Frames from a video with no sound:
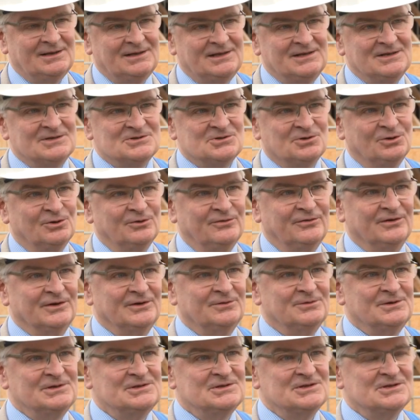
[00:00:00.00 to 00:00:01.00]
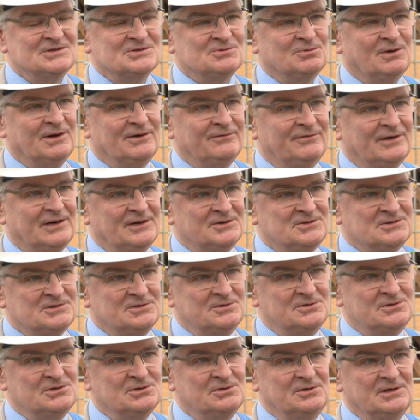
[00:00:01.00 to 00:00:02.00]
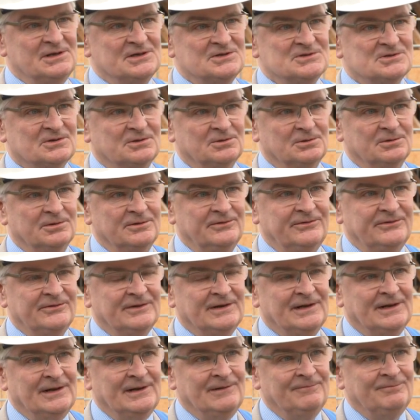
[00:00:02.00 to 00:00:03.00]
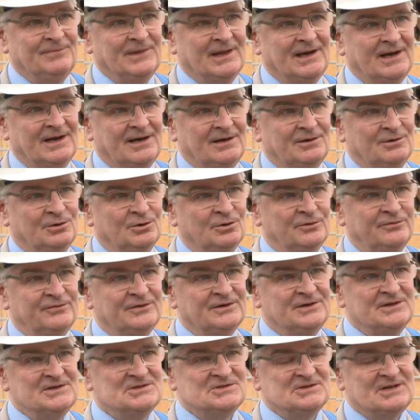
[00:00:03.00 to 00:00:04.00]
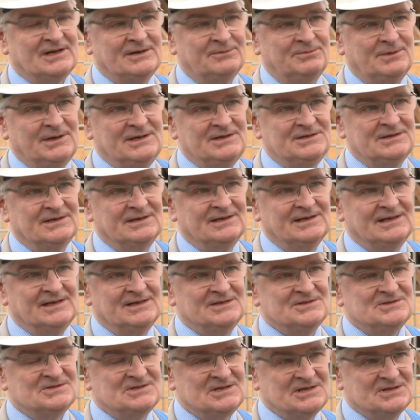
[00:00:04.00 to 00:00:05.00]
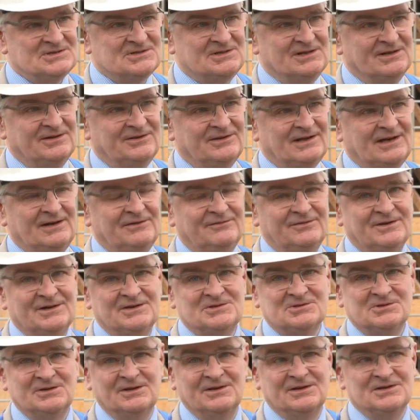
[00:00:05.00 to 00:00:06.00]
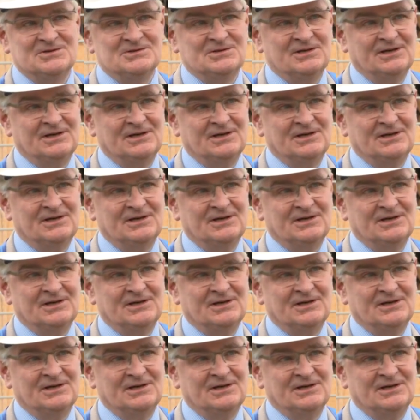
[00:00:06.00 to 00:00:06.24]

King's Hawford, which is one of our two junior schools. Hawford is celebrating its 60th anniversary this